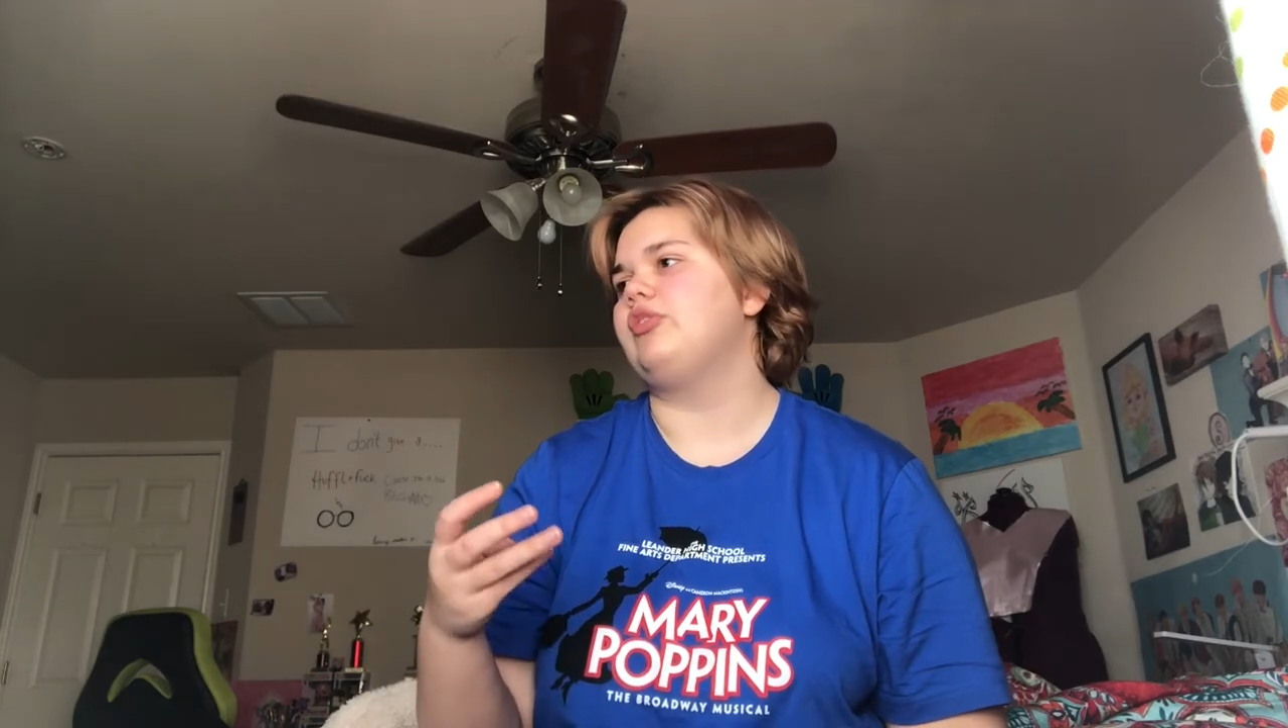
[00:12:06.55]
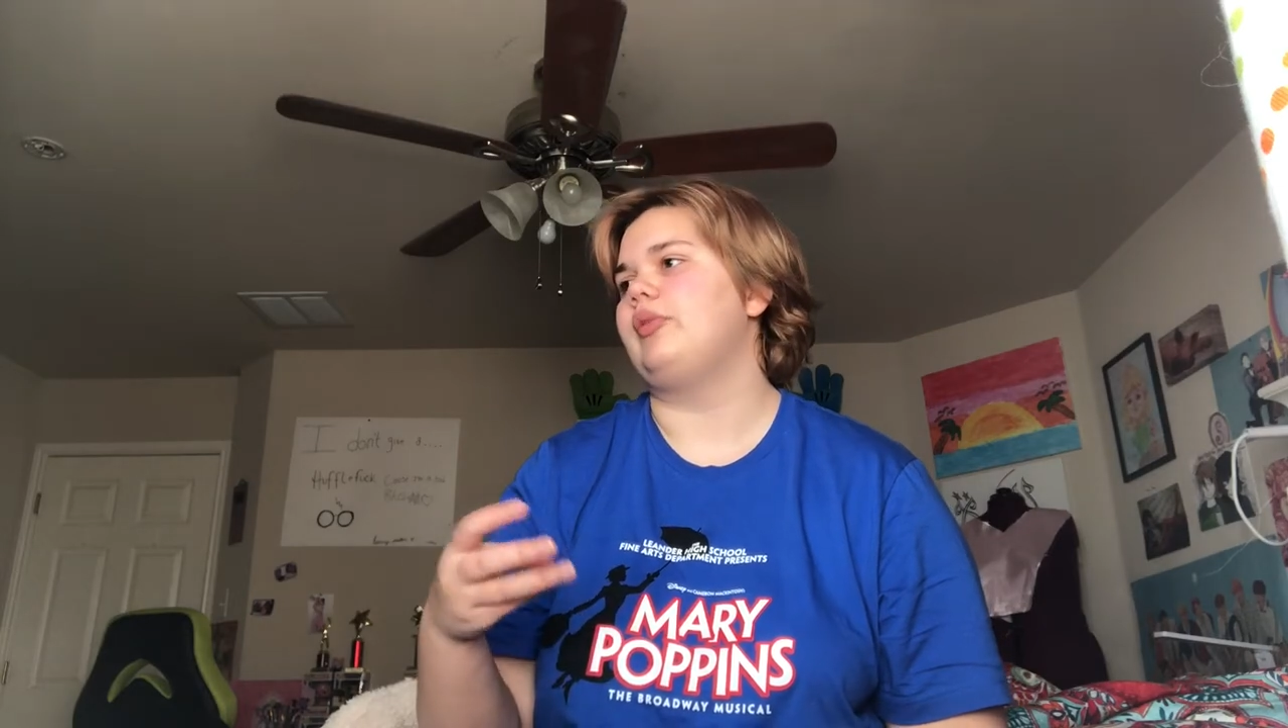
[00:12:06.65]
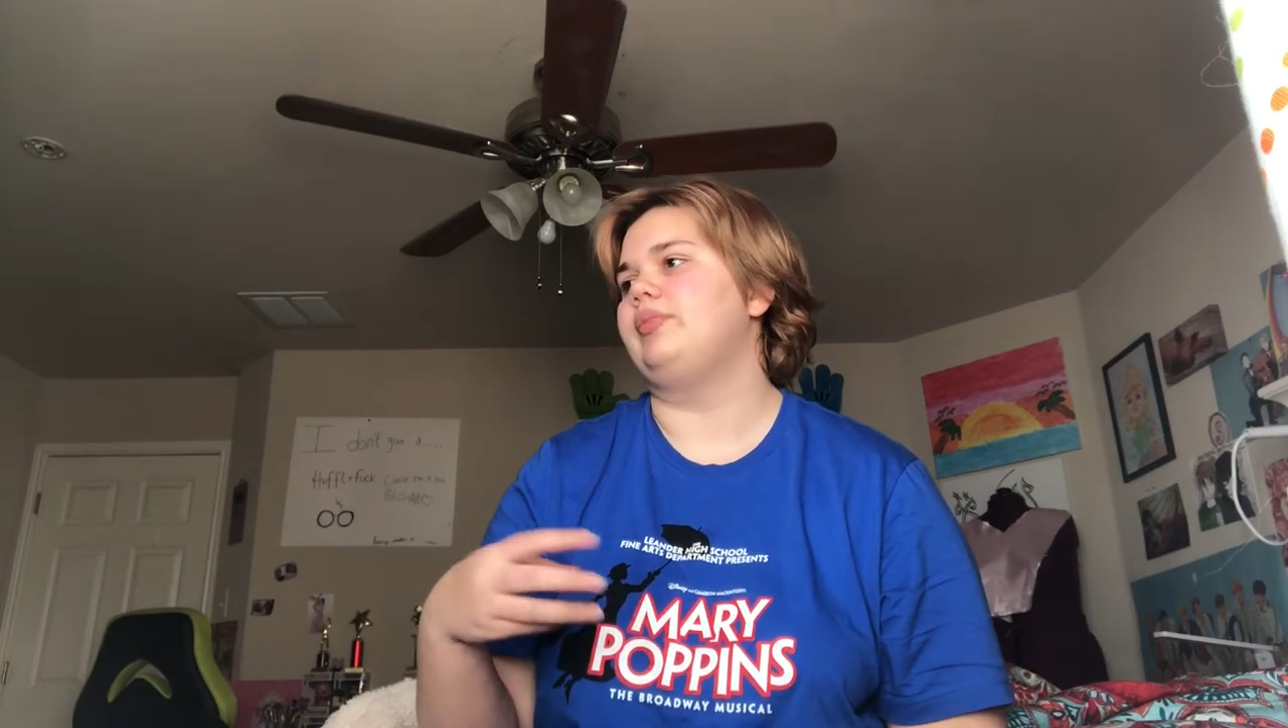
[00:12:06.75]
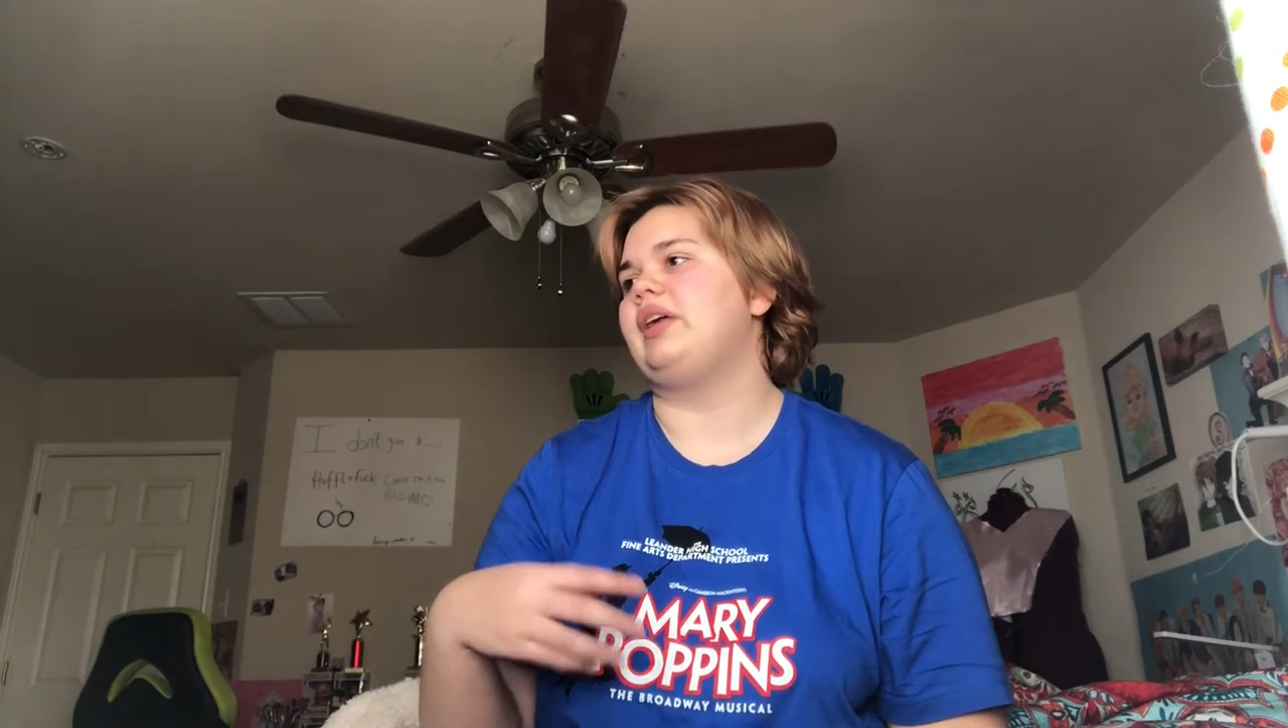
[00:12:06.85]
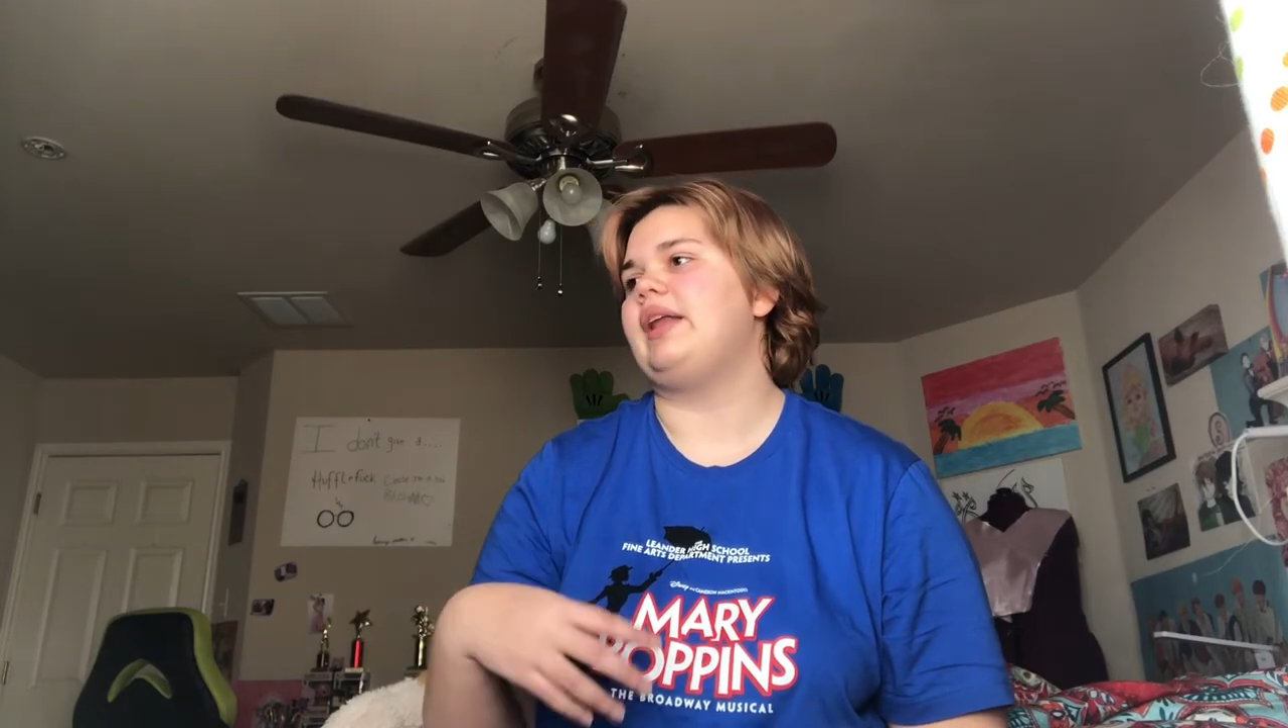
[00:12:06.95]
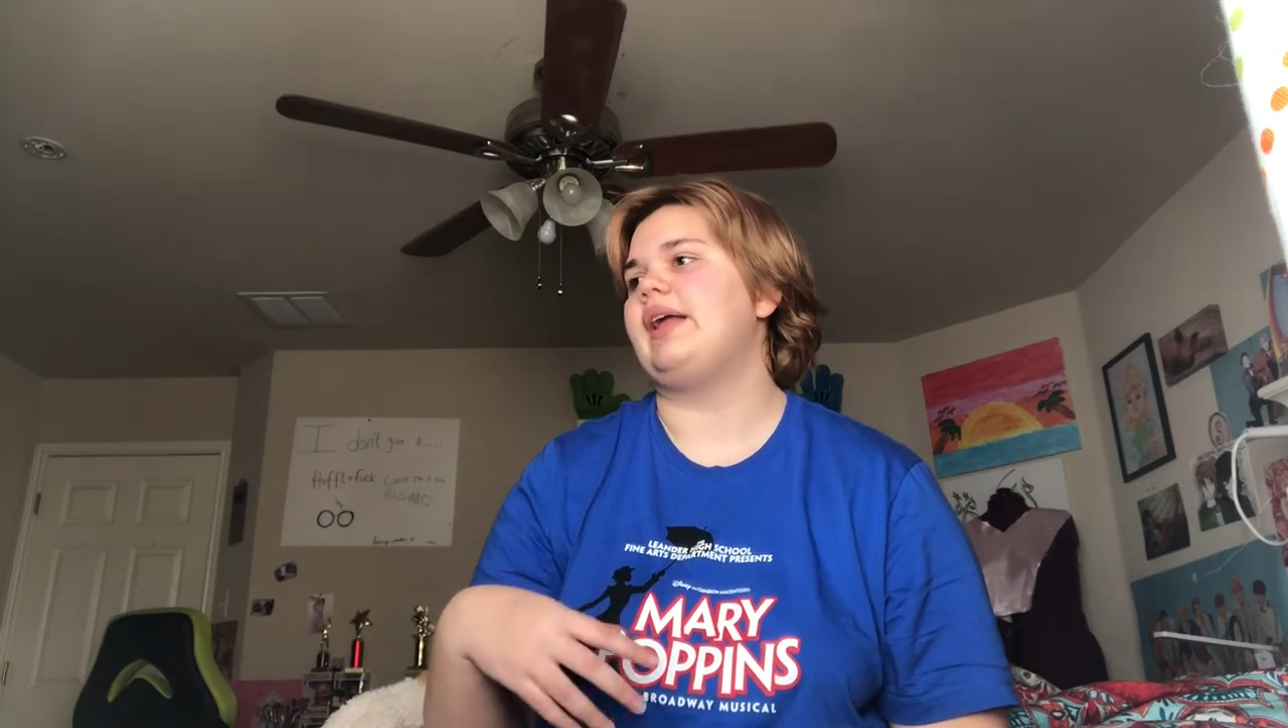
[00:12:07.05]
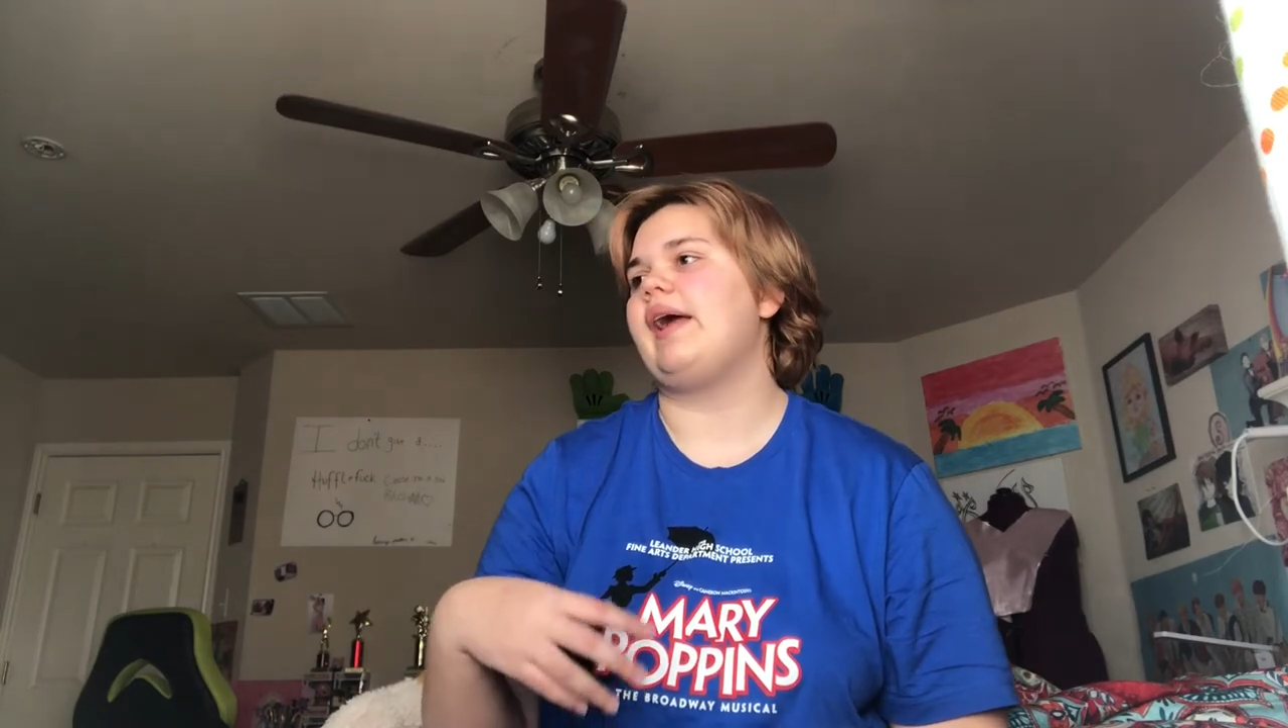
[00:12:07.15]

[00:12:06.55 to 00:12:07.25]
from getting